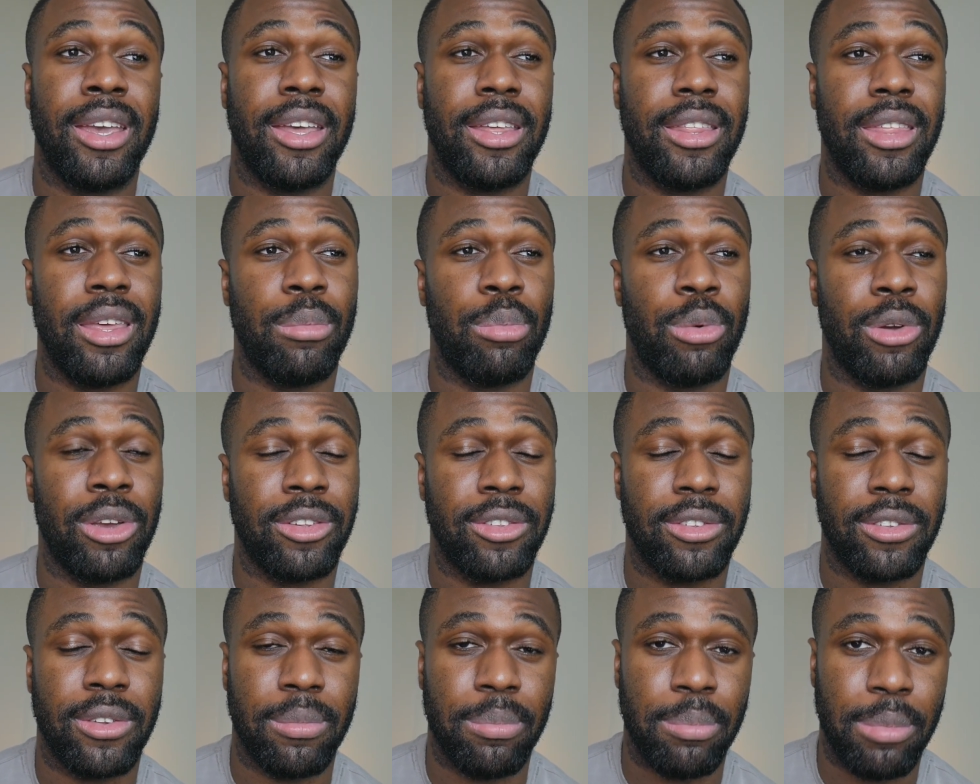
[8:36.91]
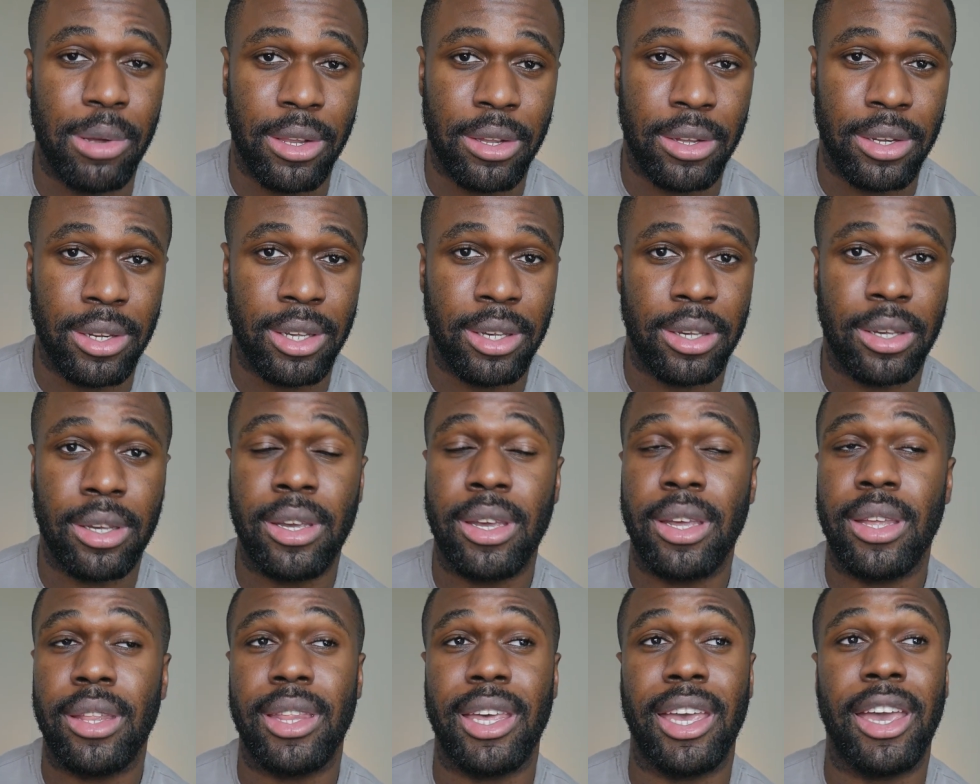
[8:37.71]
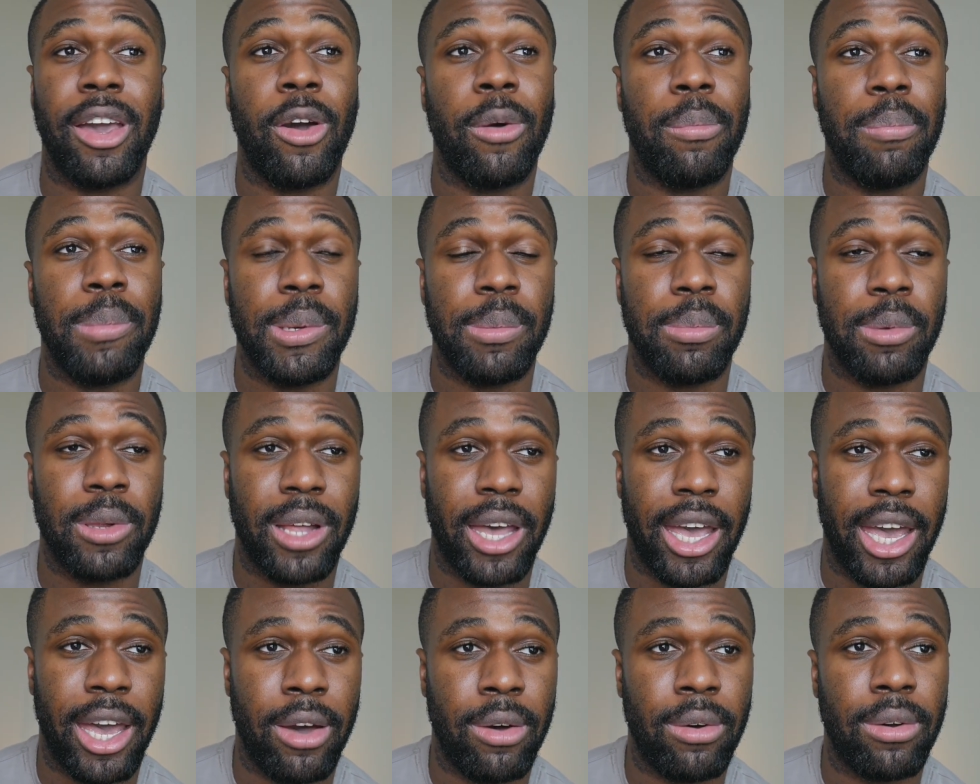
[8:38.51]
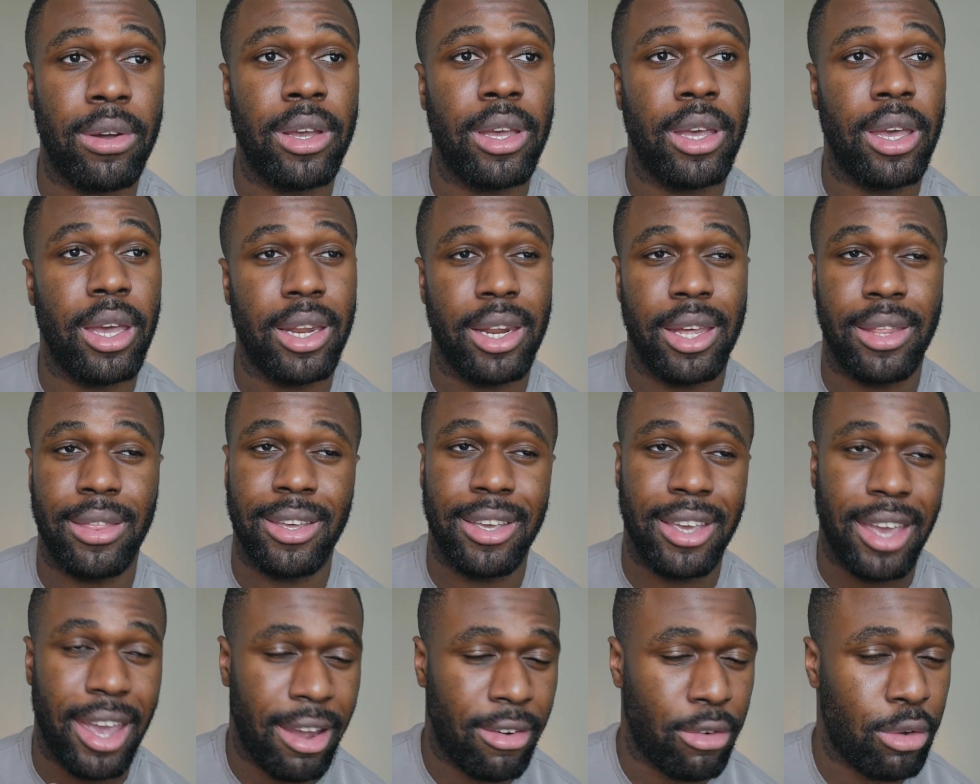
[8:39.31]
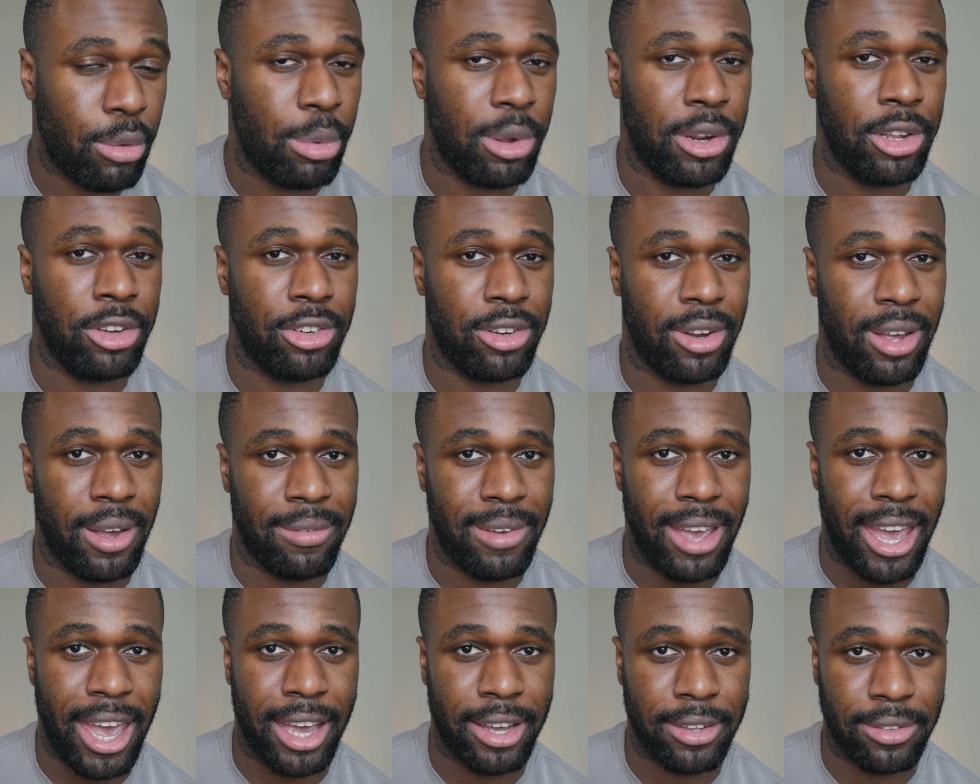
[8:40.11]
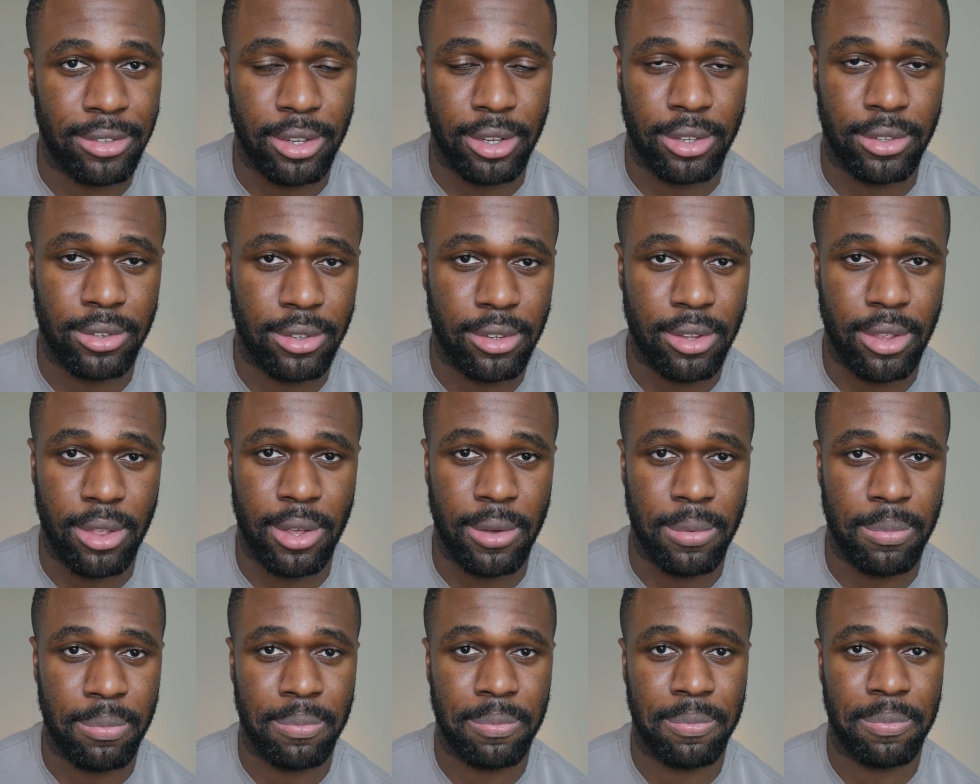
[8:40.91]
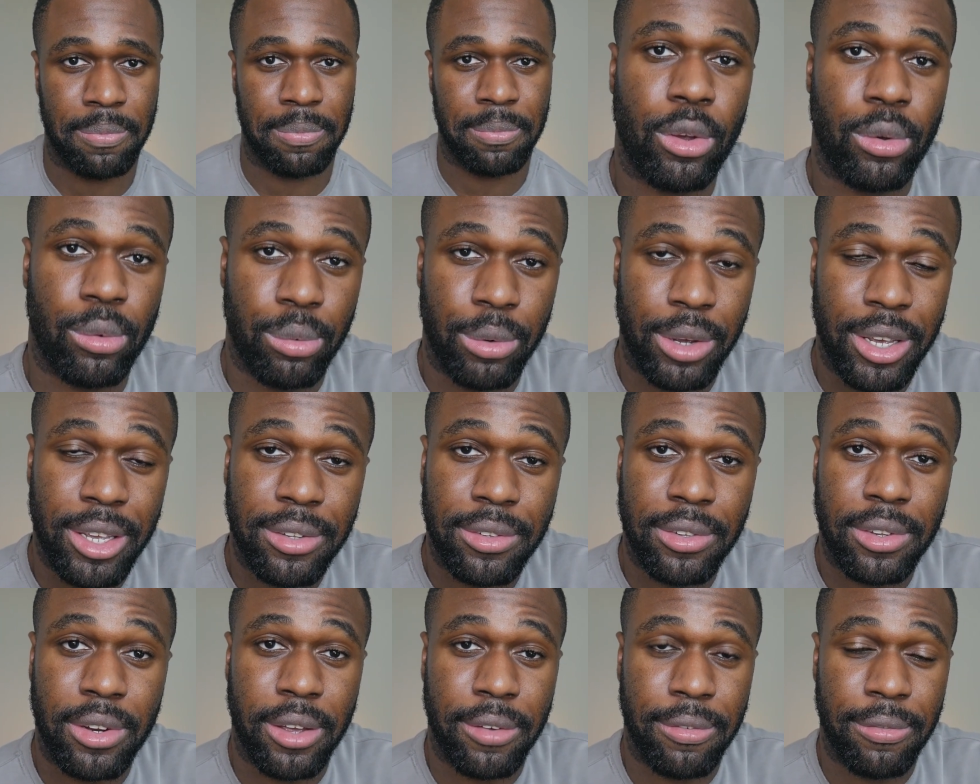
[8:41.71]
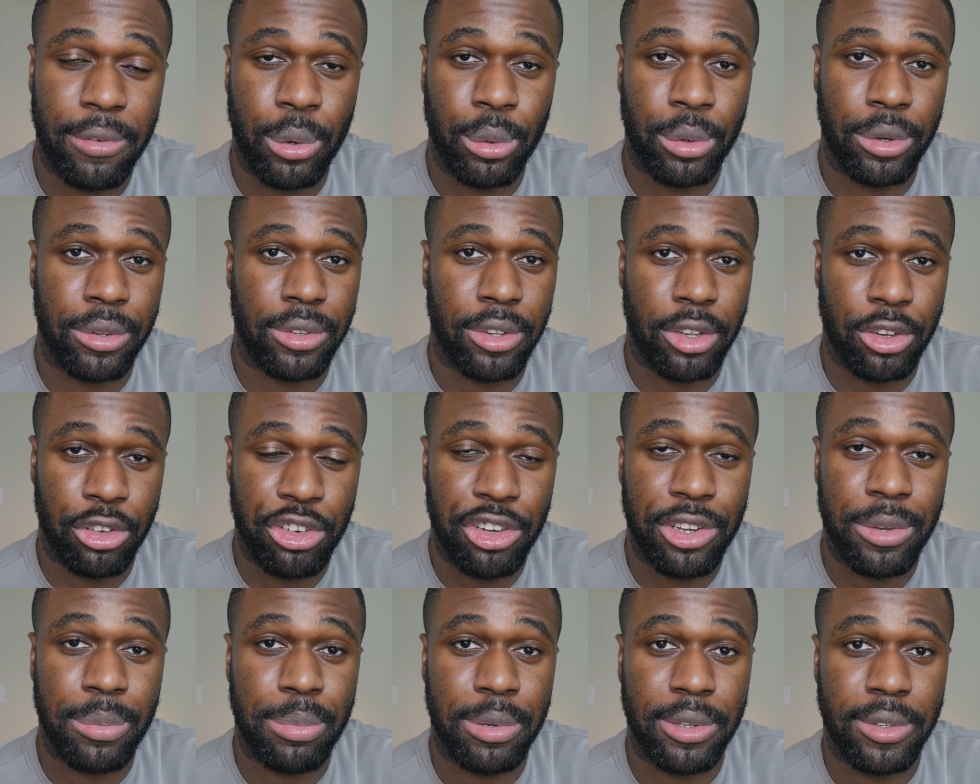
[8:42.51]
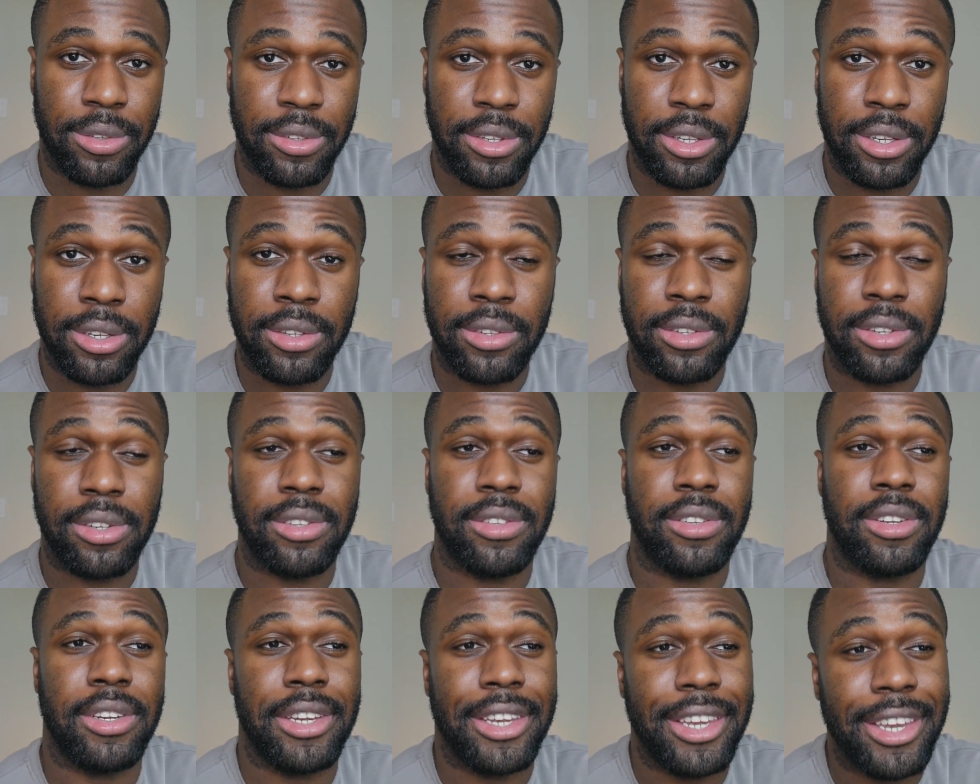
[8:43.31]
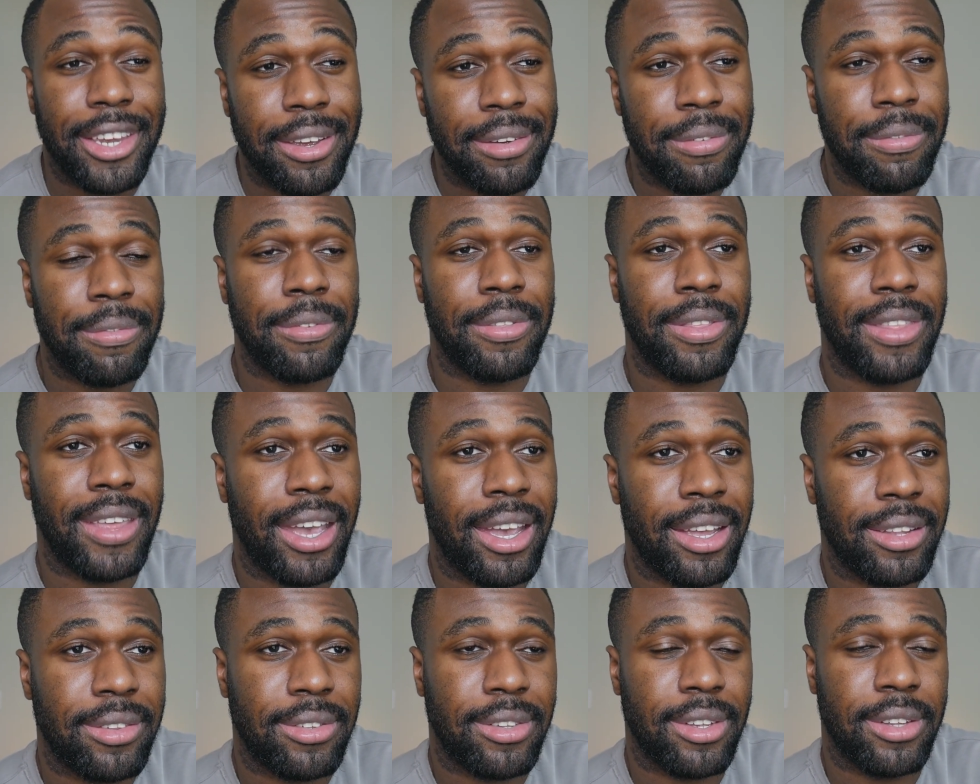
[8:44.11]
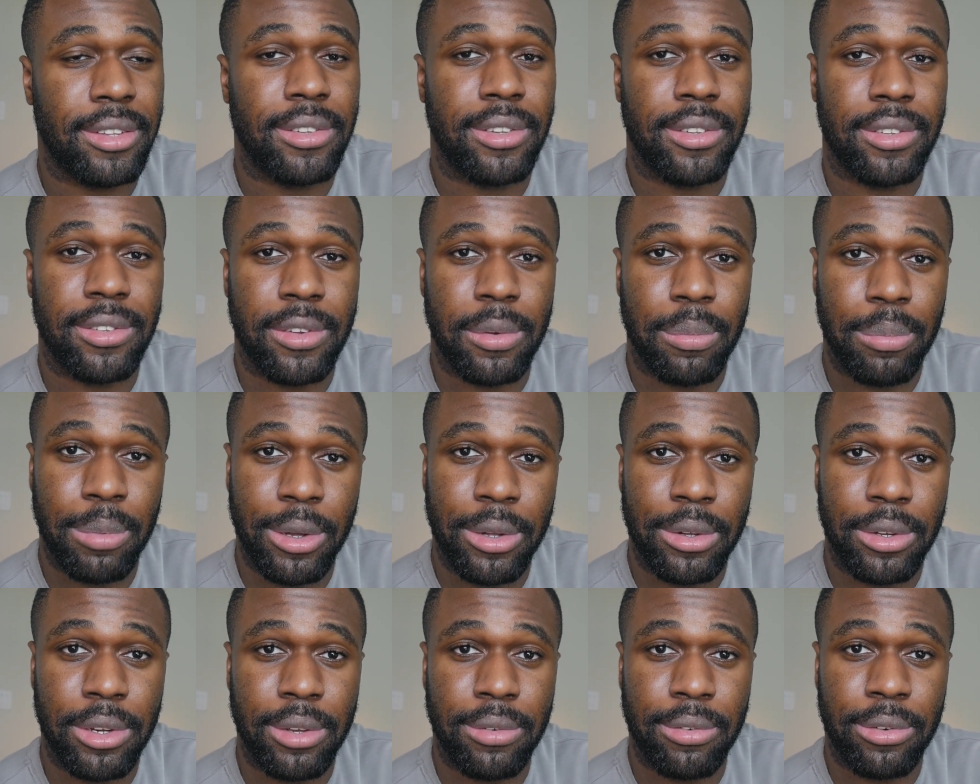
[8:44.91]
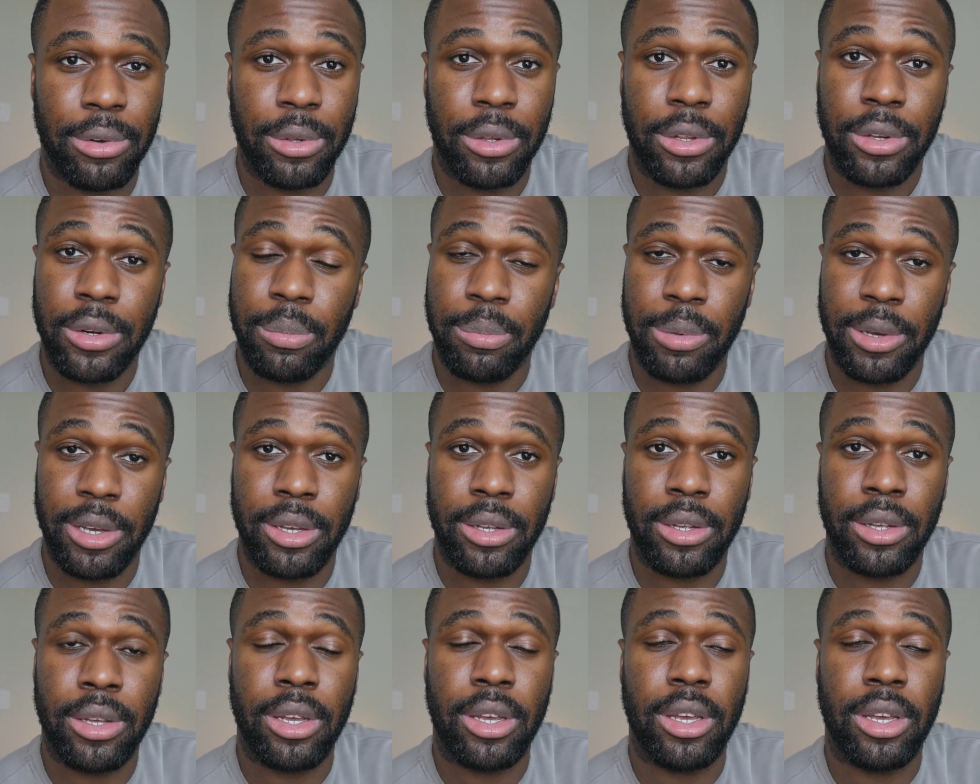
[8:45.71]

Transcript: They bring stability, they help people out, and I think everybody should have access to them. The reason I focus on cheap P Cs is to give that sense of stability for a little bit